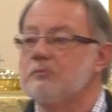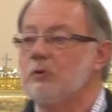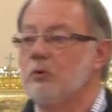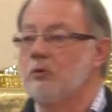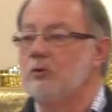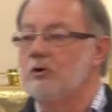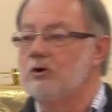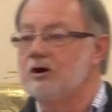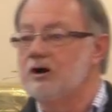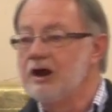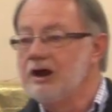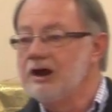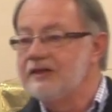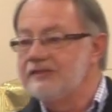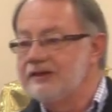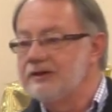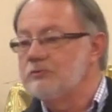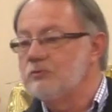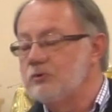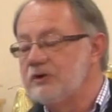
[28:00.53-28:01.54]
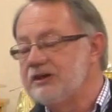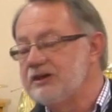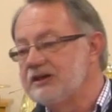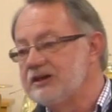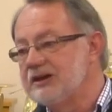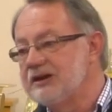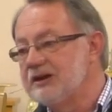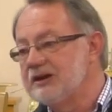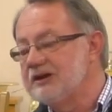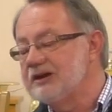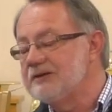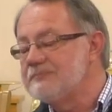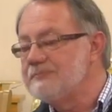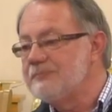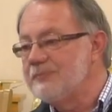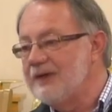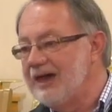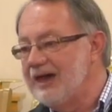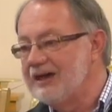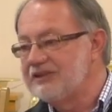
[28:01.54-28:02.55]
more than we can
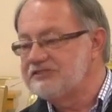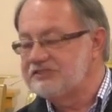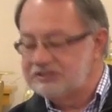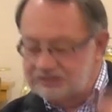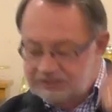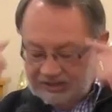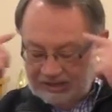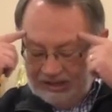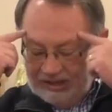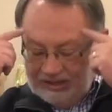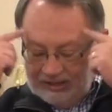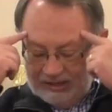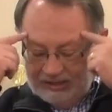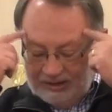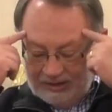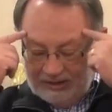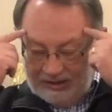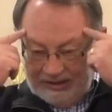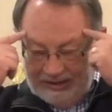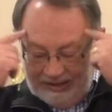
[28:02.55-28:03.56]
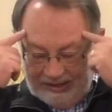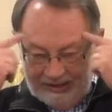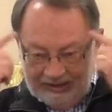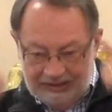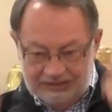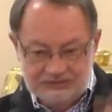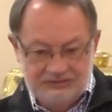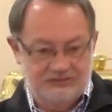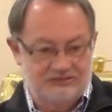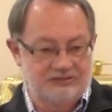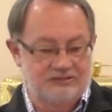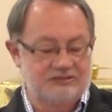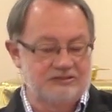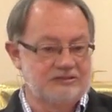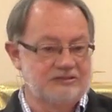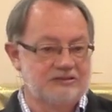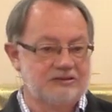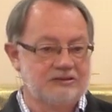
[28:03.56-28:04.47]
imagine in our heads.